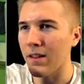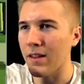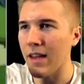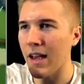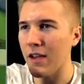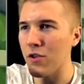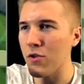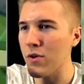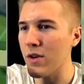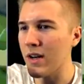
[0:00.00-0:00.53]

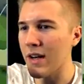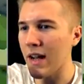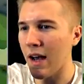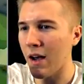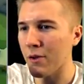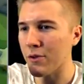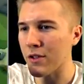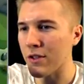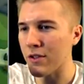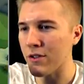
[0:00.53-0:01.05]
Yeah, you need
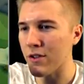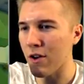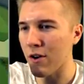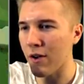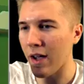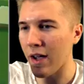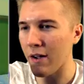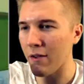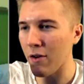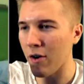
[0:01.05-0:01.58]
houses.
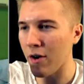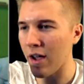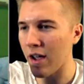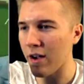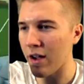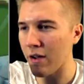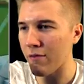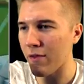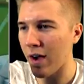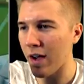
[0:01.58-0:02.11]
Okay, okay,
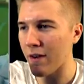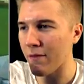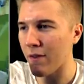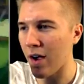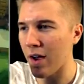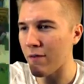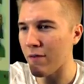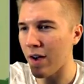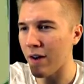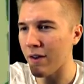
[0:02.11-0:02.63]
okay, fine,
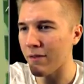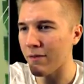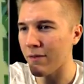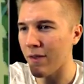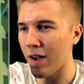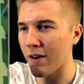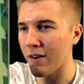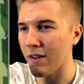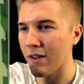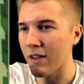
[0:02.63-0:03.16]
fine, fine, fine.